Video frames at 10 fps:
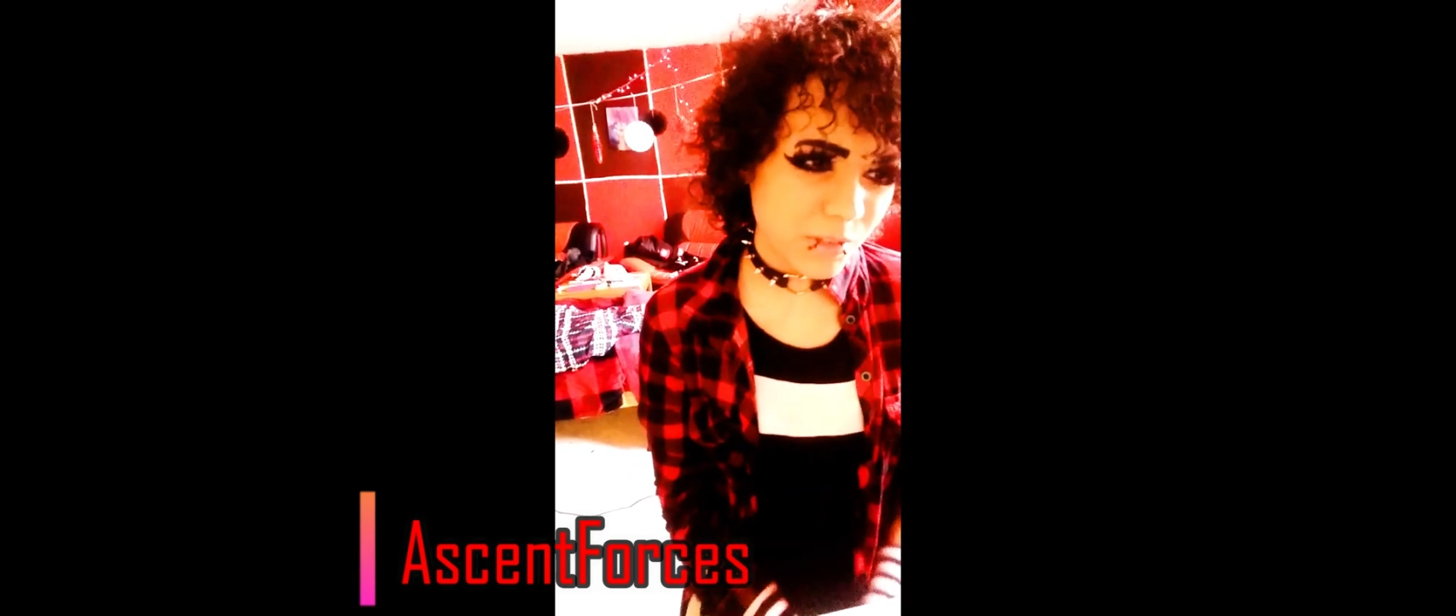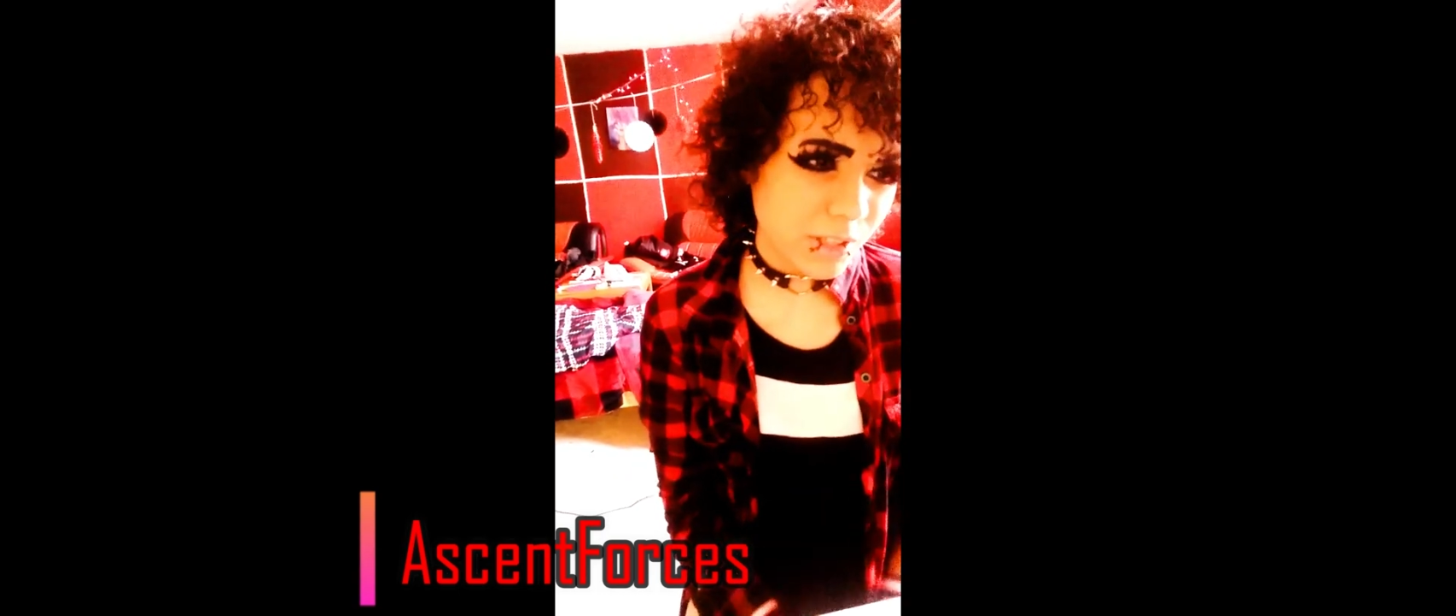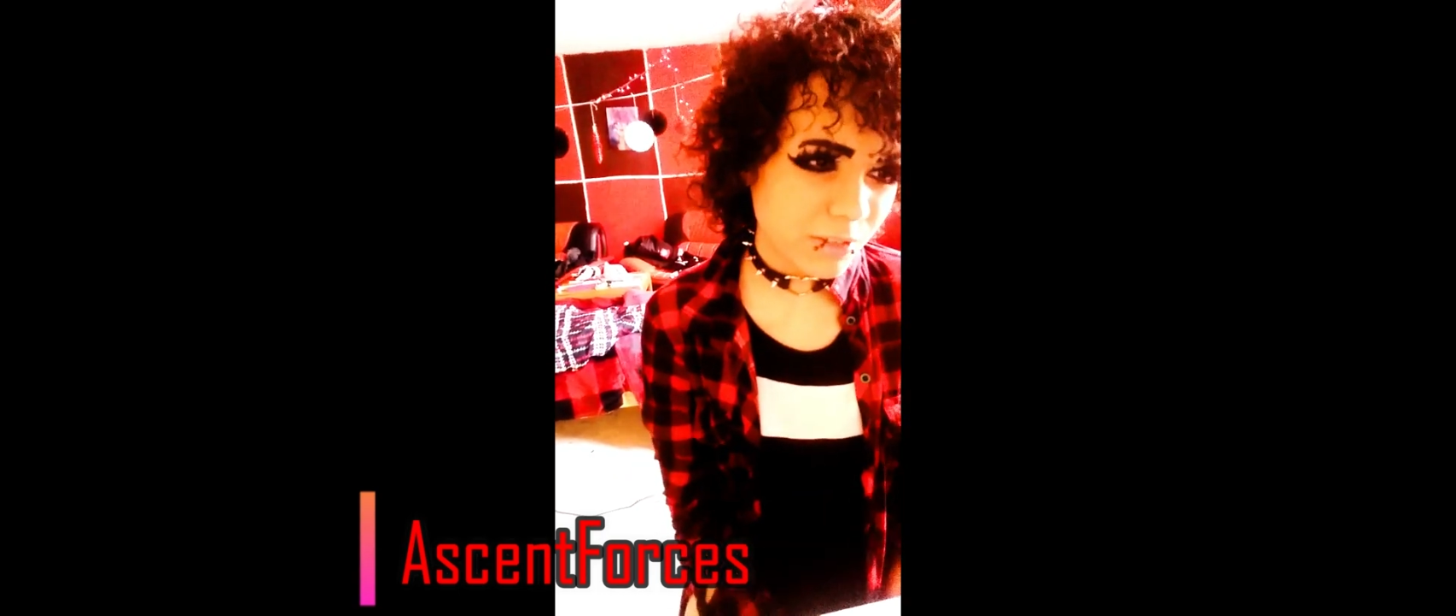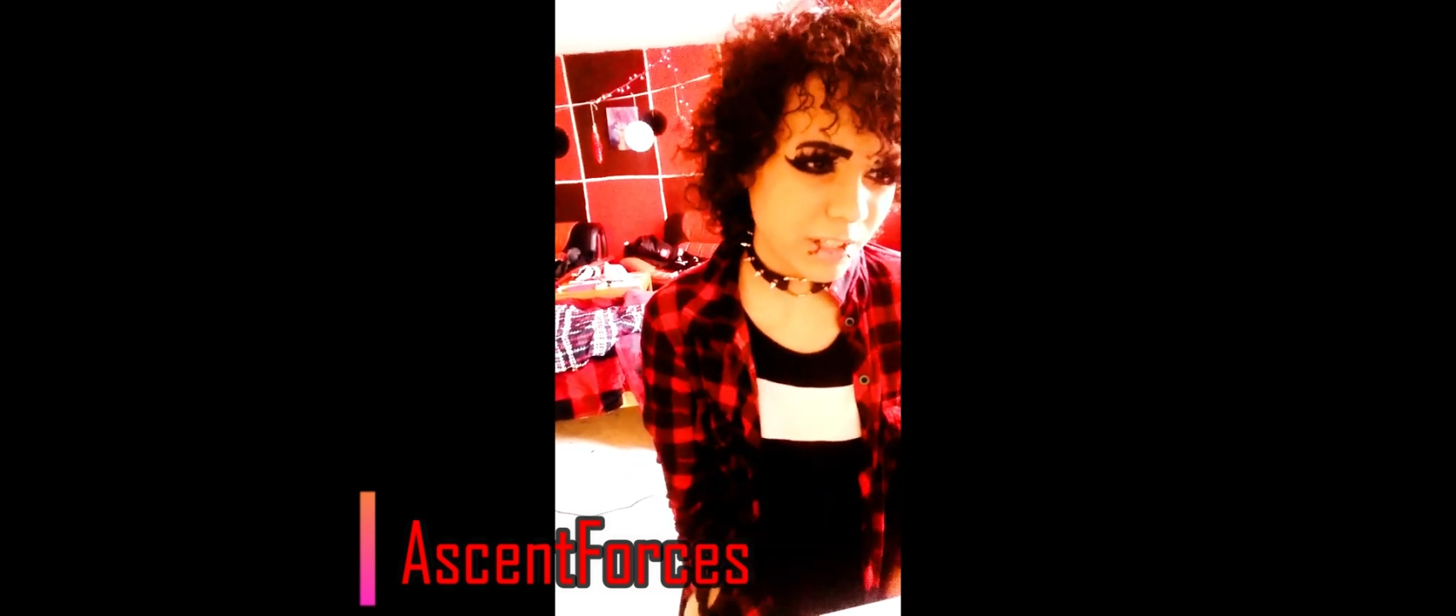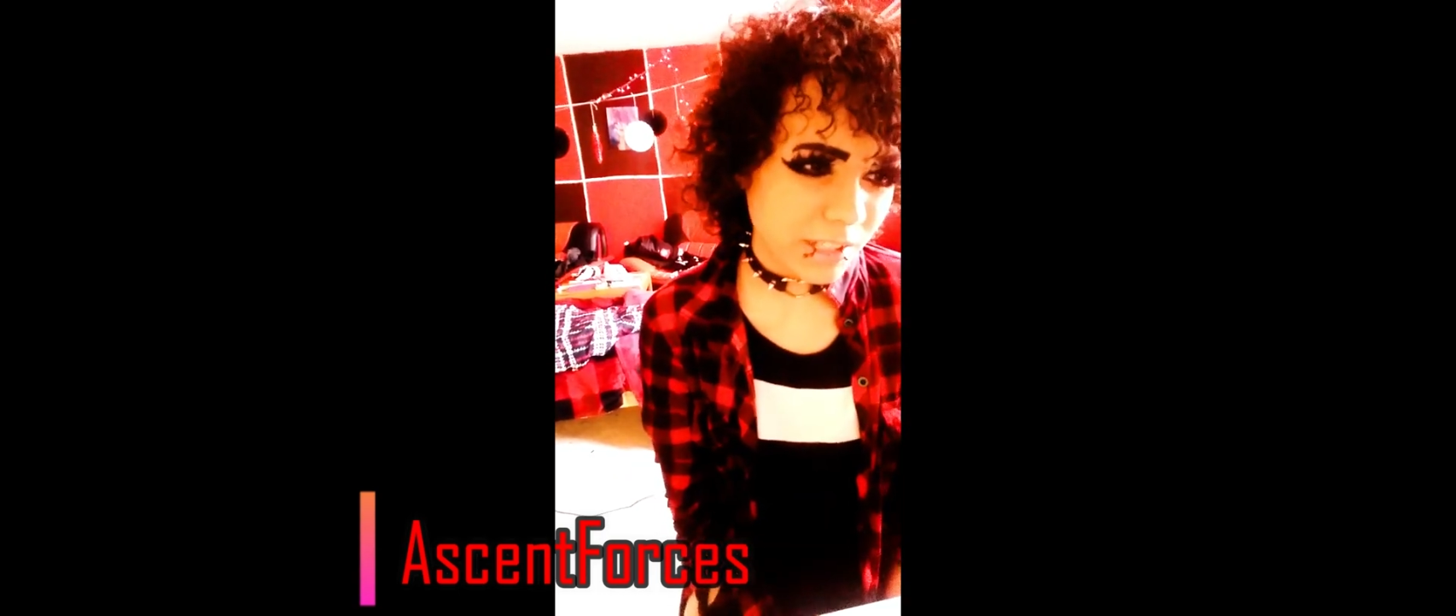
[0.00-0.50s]

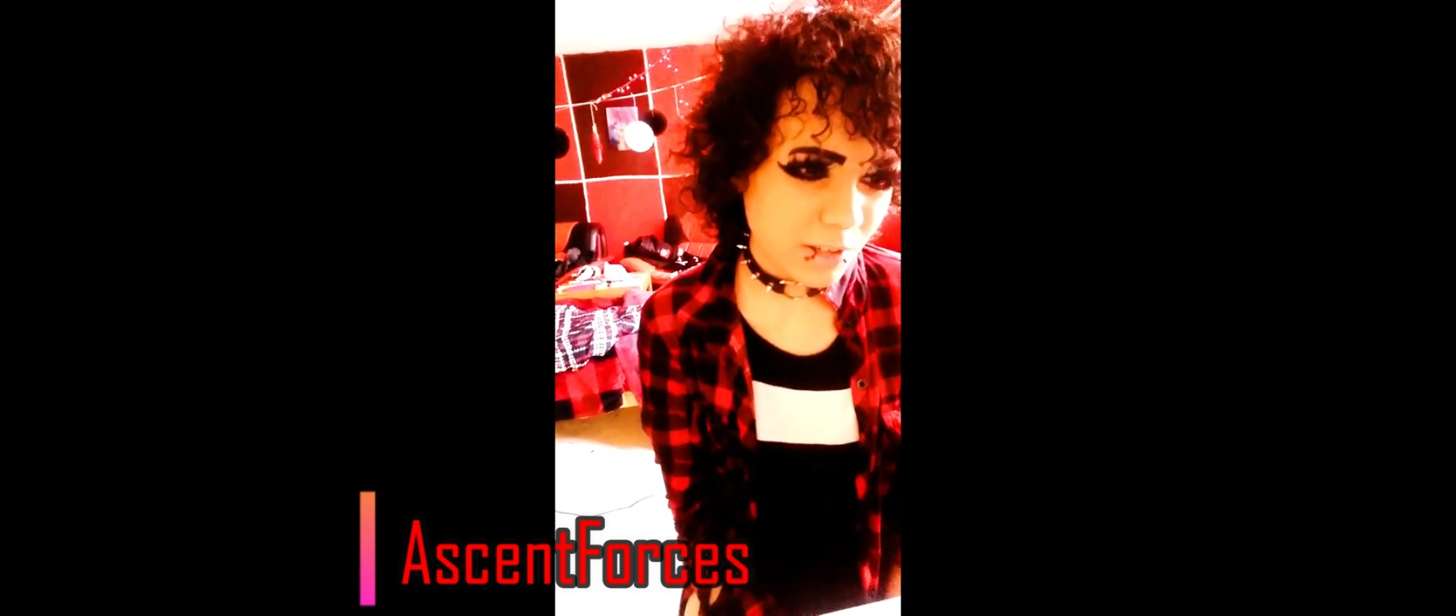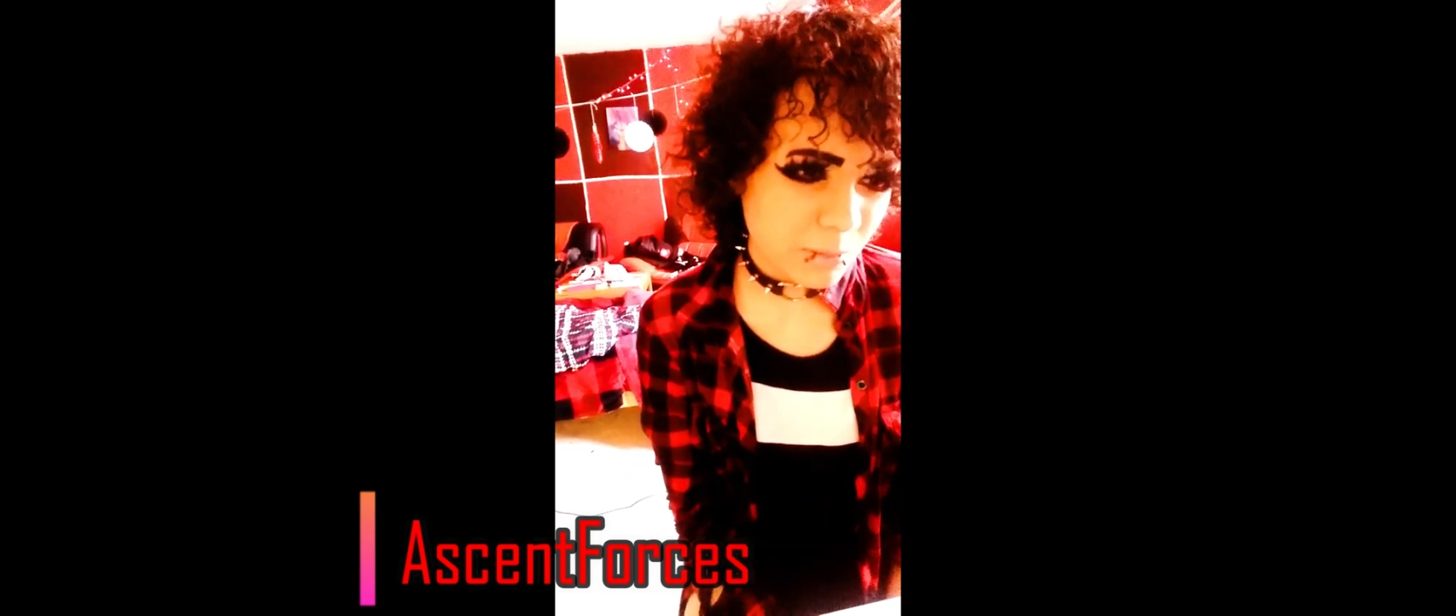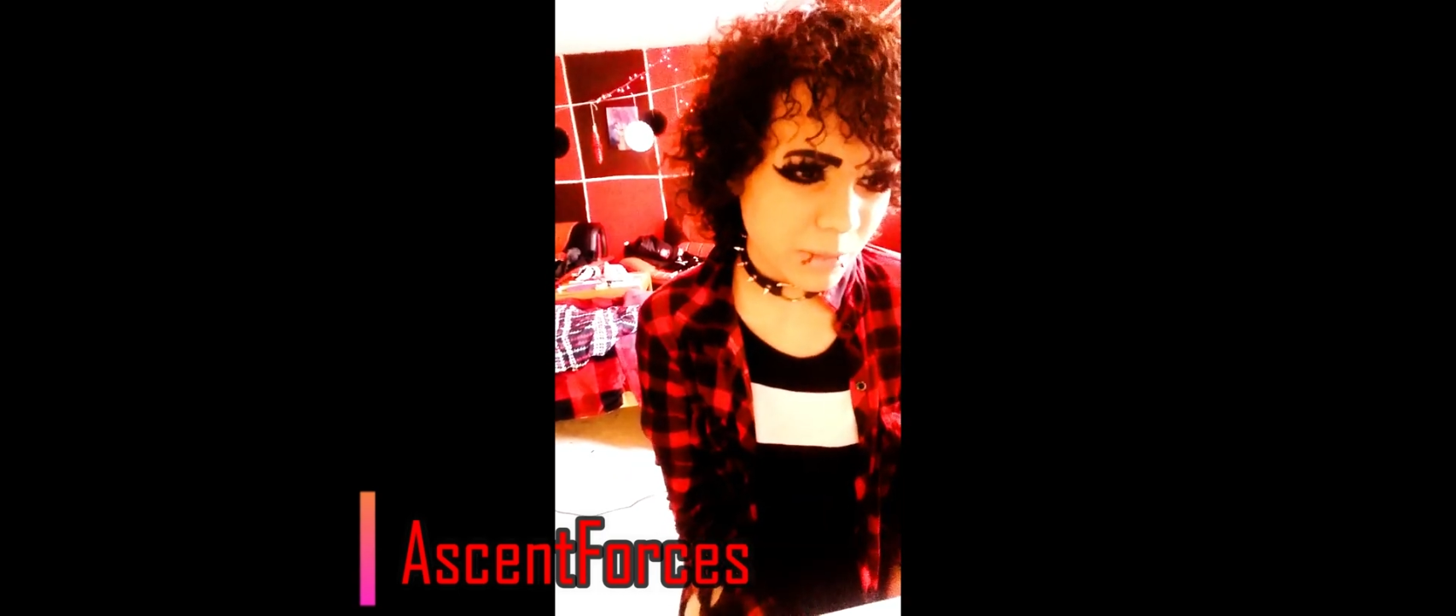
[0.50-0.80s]
video right now,